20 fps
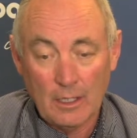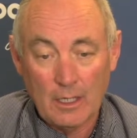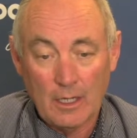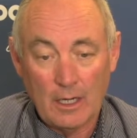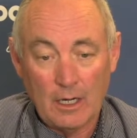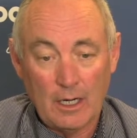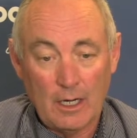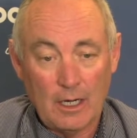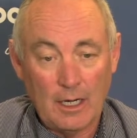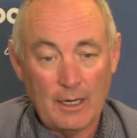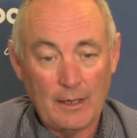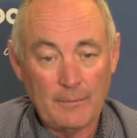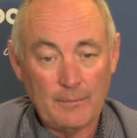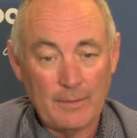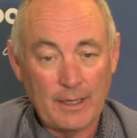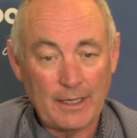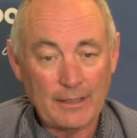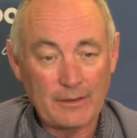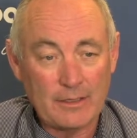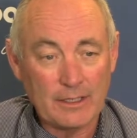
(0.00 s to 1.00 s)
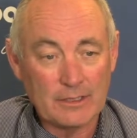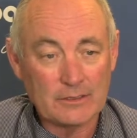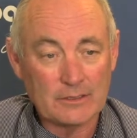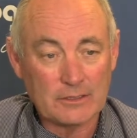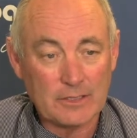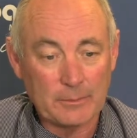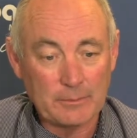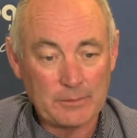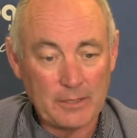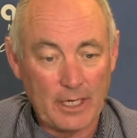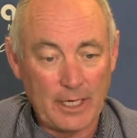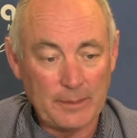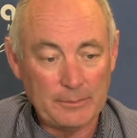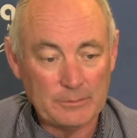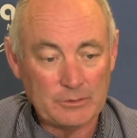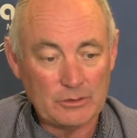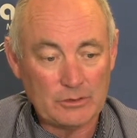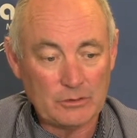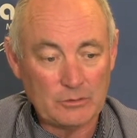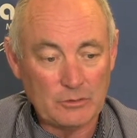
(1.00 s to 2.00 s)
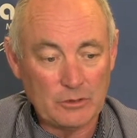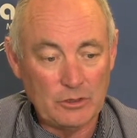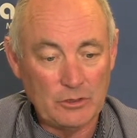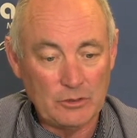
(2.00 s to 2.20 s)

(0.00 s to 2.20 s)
I think sometimes